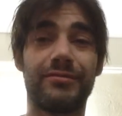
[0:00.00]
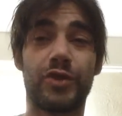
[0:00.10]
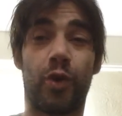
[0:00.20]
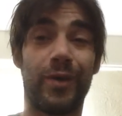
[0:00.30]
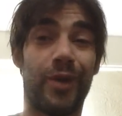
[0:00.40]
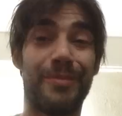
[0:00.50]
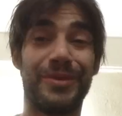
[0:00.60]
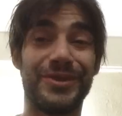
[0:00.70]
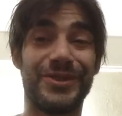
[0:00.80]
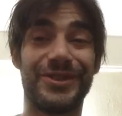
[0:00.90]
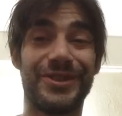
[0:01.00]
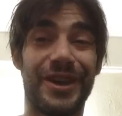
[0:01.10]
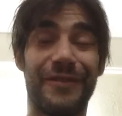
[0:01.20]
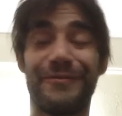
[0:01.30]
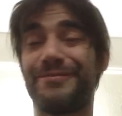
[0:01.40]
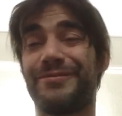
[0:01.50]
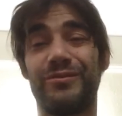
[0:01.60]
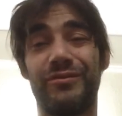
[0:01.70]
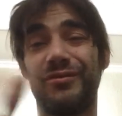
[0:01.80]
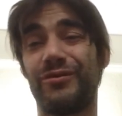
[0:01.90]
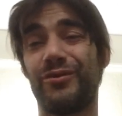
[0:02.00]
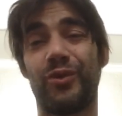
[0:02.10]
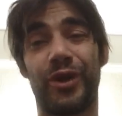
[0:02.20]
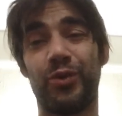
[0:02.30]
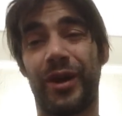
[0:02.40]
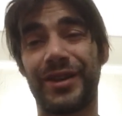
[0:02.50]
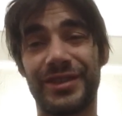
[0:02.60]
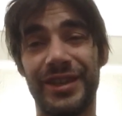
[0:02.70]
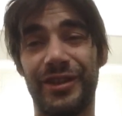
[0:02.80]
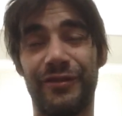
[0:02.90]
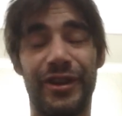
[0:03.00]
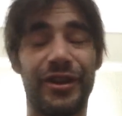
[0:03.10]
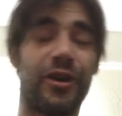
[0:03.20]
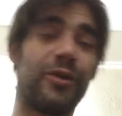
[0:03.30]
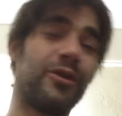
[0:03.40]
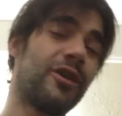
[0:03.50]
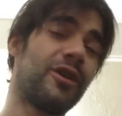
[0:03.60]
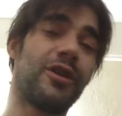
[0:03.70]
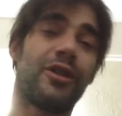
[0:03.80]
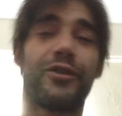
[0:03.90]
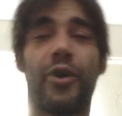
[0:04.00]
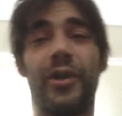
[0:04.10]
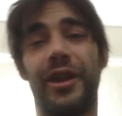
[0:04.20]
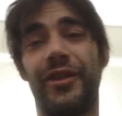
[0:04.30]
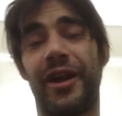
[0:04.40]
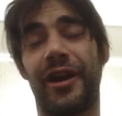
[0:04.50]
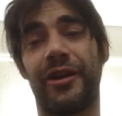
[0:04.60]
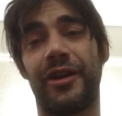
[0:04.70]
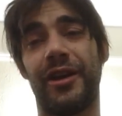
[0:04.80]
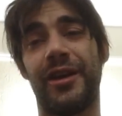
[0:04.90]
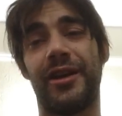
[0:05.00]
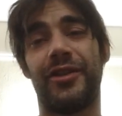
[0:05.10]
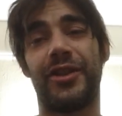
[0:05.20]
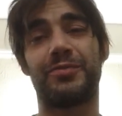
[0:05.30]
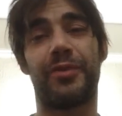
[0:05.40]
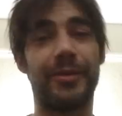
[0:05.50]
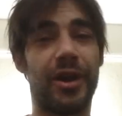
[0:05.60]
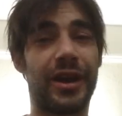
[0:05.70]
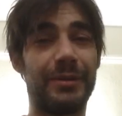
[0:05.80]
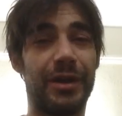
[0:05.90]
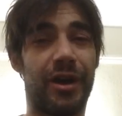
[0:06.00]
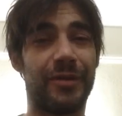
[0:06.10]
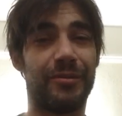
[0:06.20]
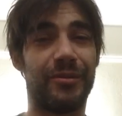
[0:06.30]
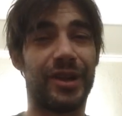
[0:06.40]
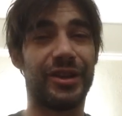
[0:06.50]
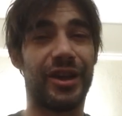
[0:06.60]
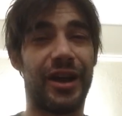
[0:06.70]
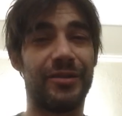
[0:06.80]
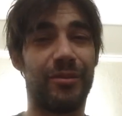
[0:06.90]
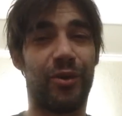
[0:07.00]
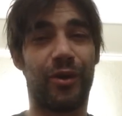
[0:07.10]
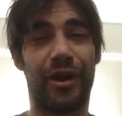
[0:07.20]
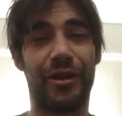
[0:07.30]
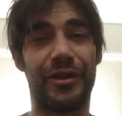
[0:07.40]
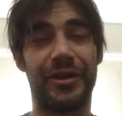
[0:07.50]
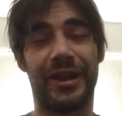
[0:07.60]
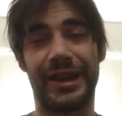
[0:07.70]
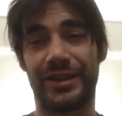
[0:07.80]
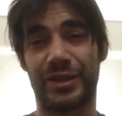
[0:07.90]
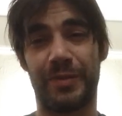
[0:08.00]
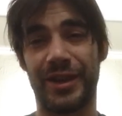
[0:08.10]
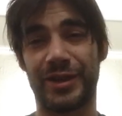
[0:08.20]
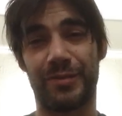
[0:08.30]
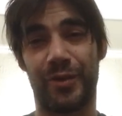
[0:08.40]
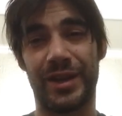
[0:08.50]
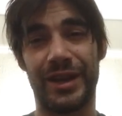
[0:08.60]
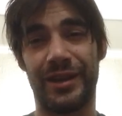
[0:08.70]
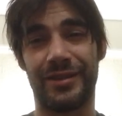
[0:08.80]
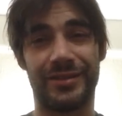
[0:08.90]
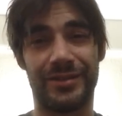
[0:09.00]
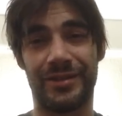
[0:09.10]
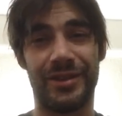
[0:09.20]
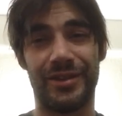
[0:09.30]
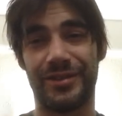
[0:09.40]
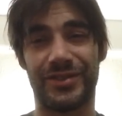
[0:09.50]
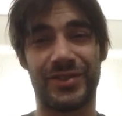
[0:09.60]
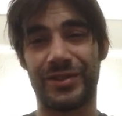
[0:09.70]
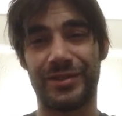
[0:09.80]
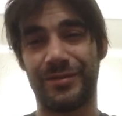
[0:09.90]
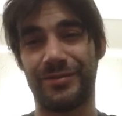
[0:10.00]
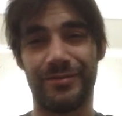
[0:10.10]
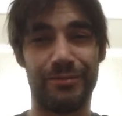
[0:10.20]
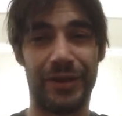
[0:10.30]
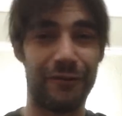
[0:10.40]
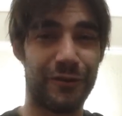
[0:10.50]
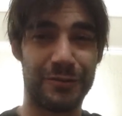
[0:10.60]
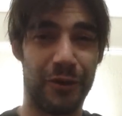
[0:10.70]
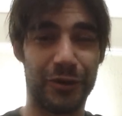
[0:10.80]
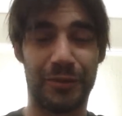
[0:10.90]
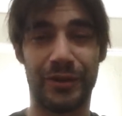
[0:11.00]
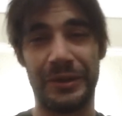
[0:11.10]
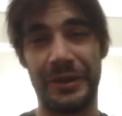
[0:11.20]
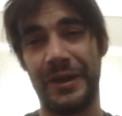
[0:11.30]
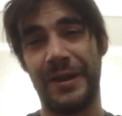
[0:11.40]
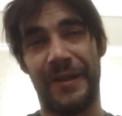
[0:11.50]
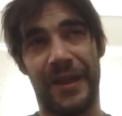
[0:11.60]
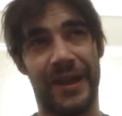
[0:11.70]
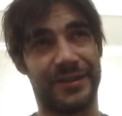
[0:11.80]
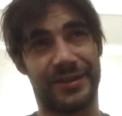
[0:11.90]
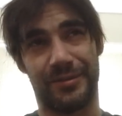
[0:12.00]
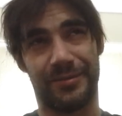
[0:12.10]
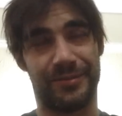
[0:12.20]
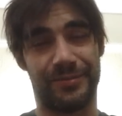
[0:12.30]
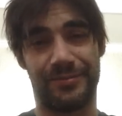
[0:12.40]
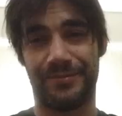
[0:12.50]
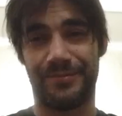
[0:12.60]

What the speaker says: toy weapons and stuff, what you want to see in the video, throw it in there. There's probably not going to be a lot more other than like the Space Marines, if there's multiple, and some